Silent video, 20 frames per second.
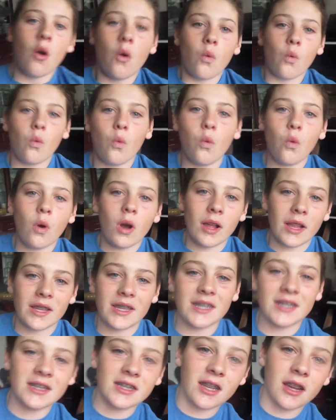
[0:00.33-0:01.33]
What
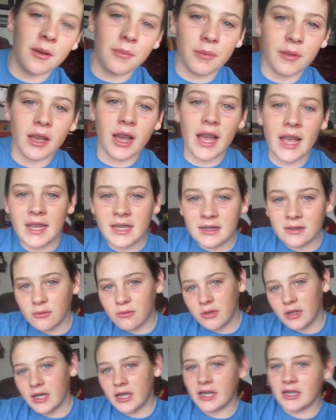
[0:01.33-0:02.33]
is up guys?
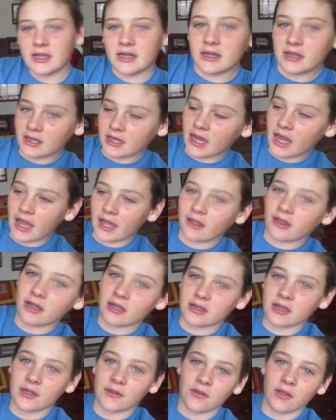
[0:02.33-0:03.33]
It's Ty
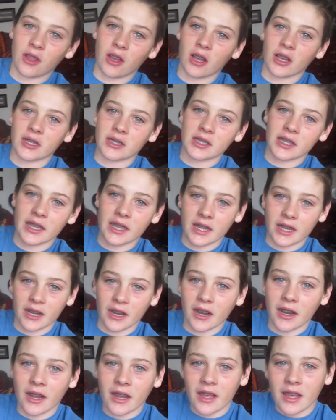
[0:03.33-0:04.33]
Lester Vlogs
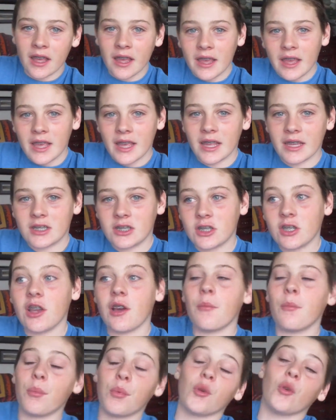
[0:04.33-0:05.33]
here. It's
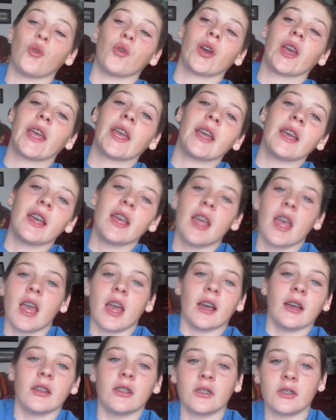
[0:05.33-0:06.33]
your boy.
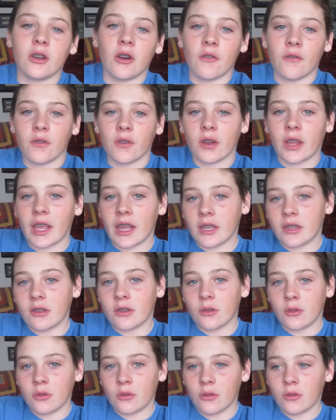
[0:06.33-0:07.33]
Don't forget
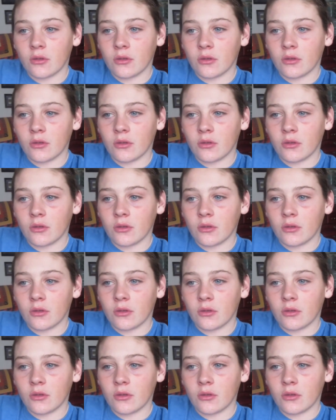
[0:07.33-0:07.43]
to